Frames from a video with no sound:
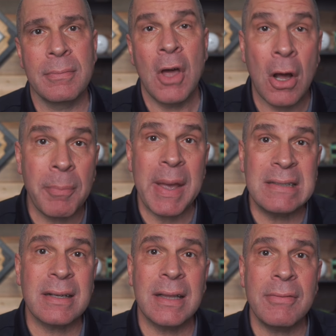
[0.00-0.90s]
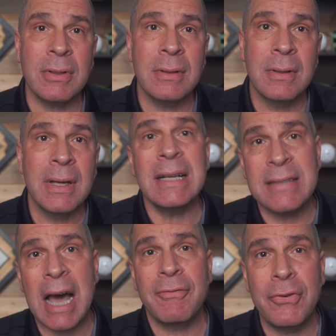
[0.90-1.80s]
On a basic level, it's
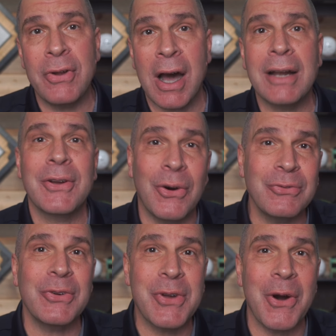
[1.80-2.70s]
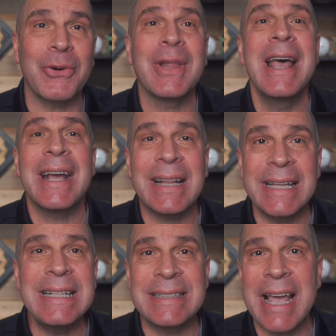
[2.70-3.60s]
hot food hot, cold food cold,
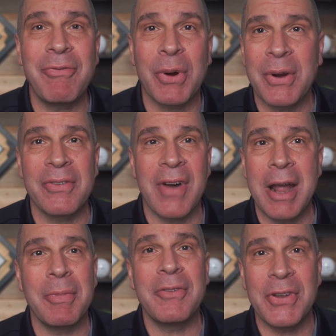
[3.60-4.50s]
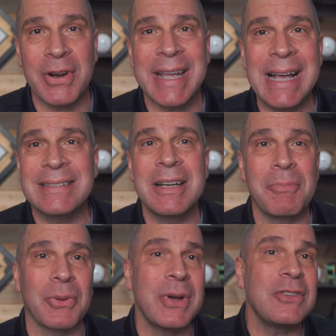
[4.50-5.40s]
clean, safe work environment for your guests and
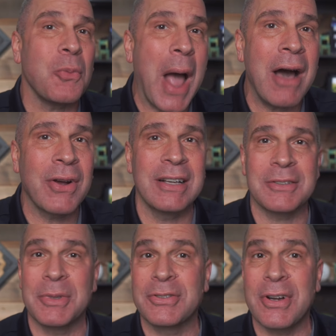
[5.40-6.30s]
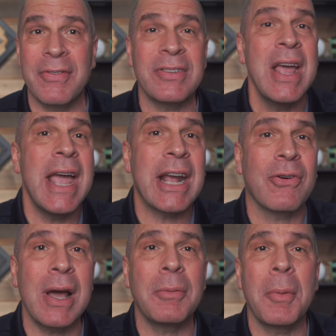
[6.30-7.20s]
employees, wow customer service,
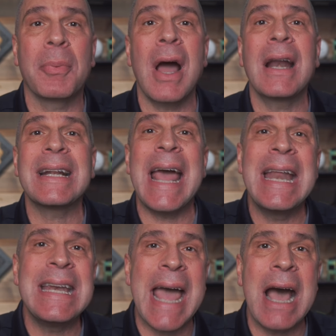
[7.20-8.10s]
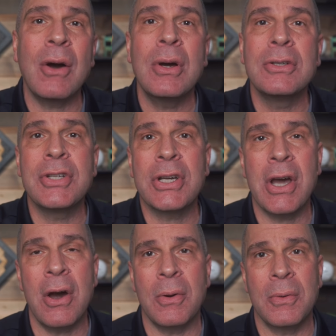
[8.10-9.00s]
incredible product, and now to
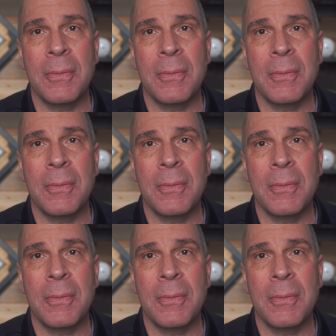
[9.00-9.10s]
go.